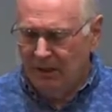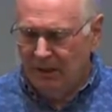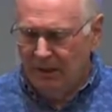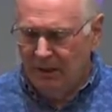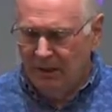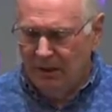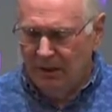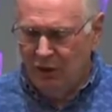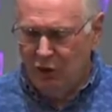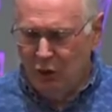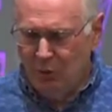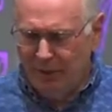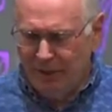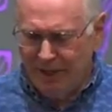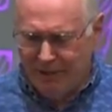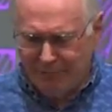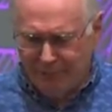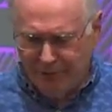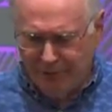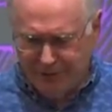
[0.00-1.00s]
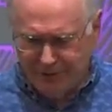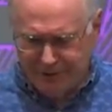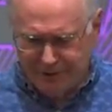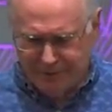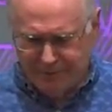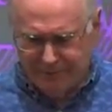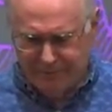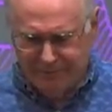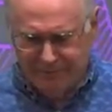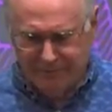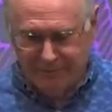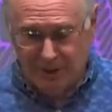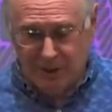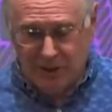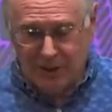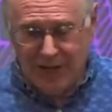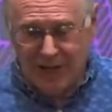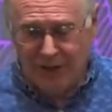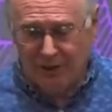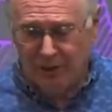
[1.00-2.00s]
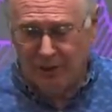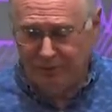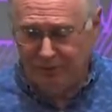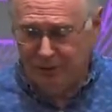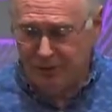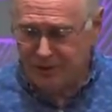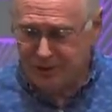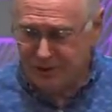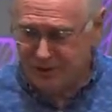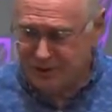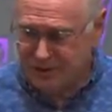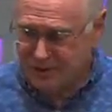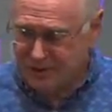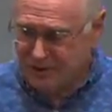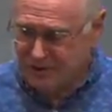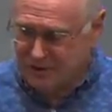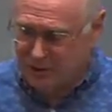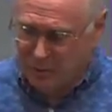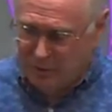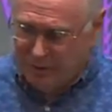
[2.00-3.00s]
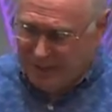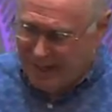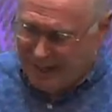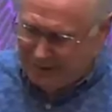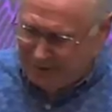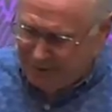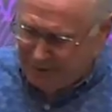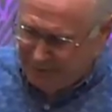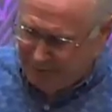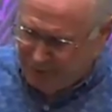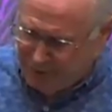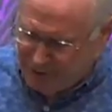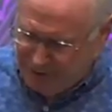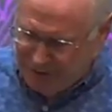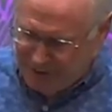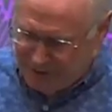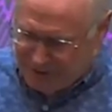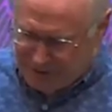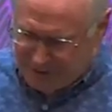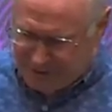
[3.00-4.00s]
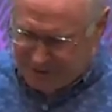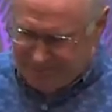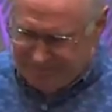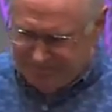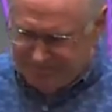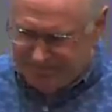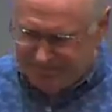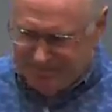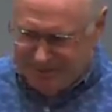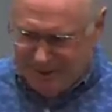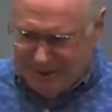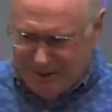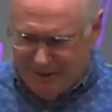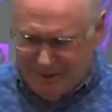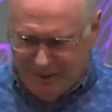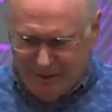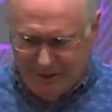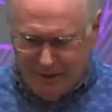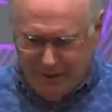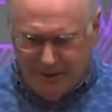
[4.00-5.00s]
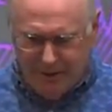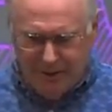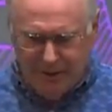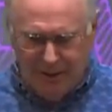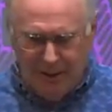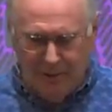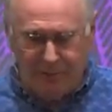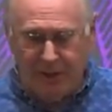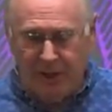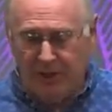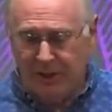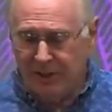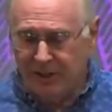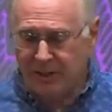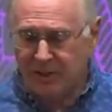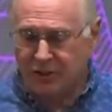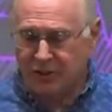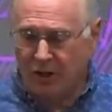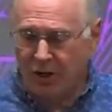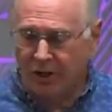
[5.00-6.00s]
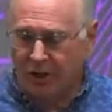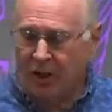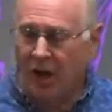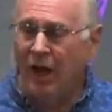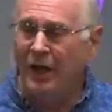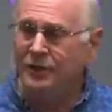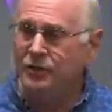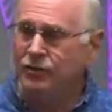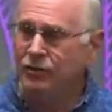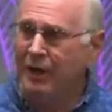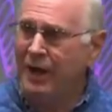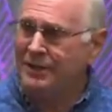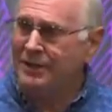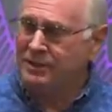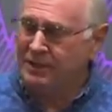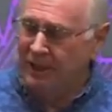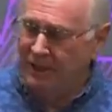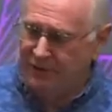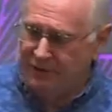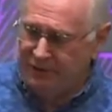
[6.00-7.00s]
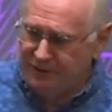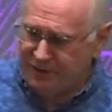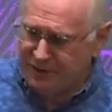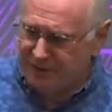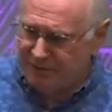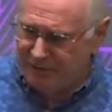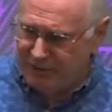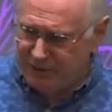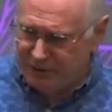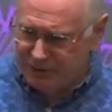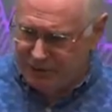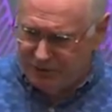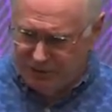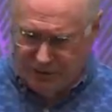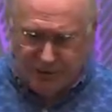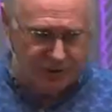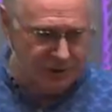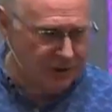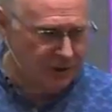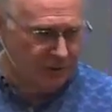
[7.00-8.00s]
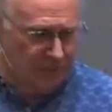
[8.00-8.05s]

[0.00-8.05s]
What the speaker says: Human effort, the shadow versus the reality of Jesus, appeared in a stark contrast 172 years ago.